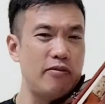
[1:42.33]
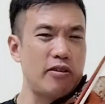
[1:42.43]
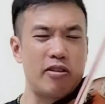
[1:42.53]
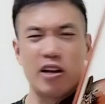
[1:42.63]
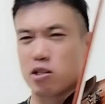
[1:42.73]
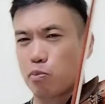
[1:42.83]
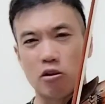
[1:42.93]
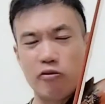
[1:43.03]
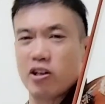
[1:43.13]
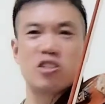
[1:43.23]
Even if you think it's
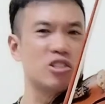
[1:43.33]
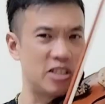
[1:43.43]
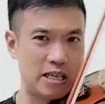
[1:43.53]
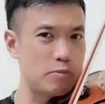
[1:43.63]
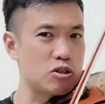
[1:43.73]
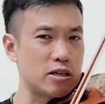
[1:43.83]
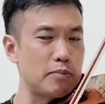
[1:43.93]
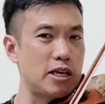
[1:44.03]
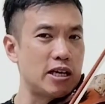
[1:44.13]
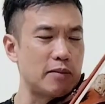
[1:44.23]
perfect, just keep
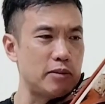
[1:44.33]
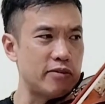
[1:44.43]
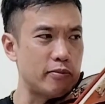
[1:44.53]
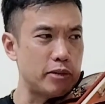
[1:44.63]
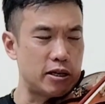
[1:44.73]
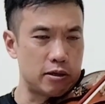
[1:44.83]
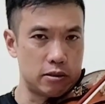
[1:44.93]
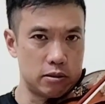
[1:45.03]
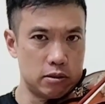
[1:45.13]
trying to make it even better.